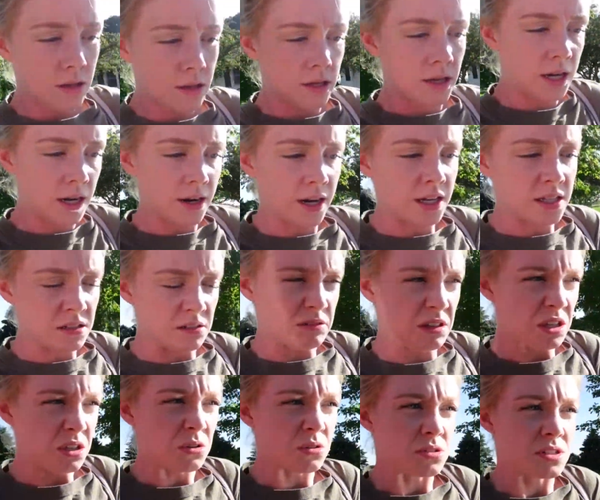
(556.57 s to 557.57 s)
right.
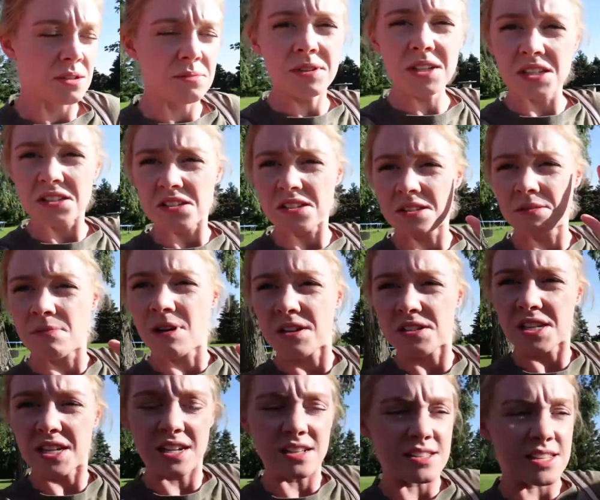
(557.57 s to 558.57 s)
Ew, something
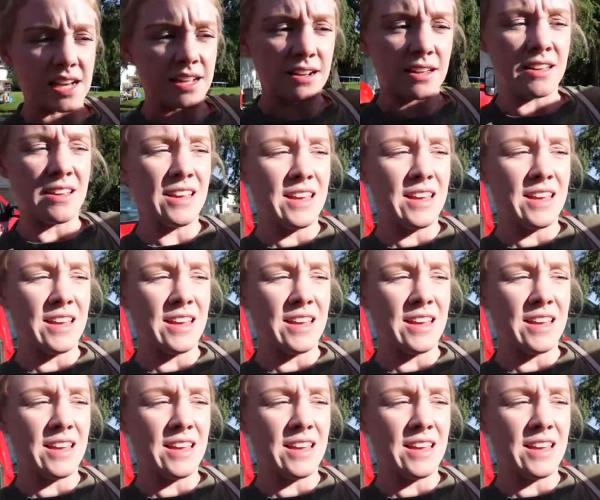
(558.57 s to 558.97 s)
smells like a dead